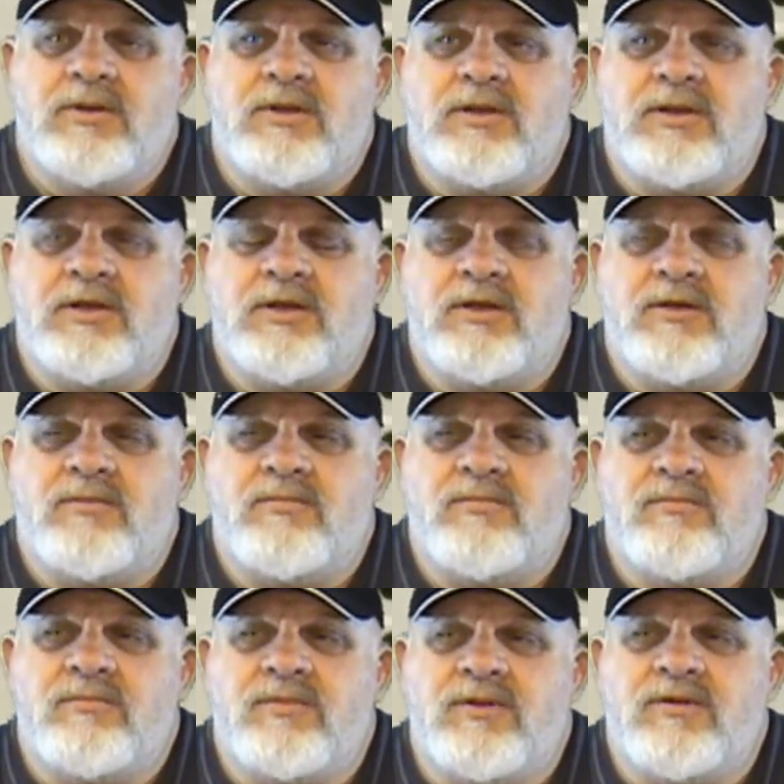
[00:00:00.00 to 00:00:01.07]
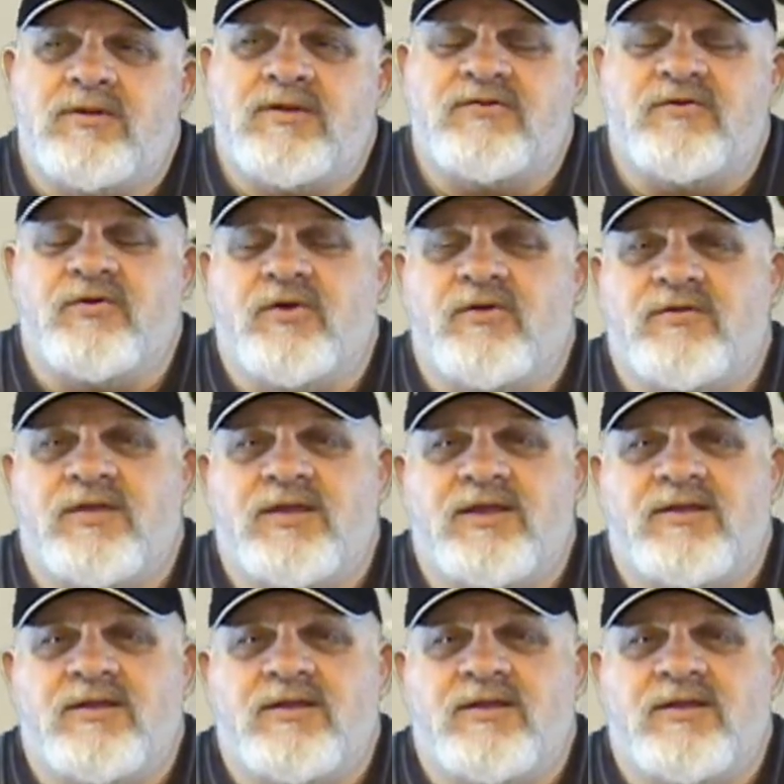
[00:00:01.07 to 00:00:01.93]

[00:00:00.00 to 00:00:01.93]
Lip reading: And as I got there,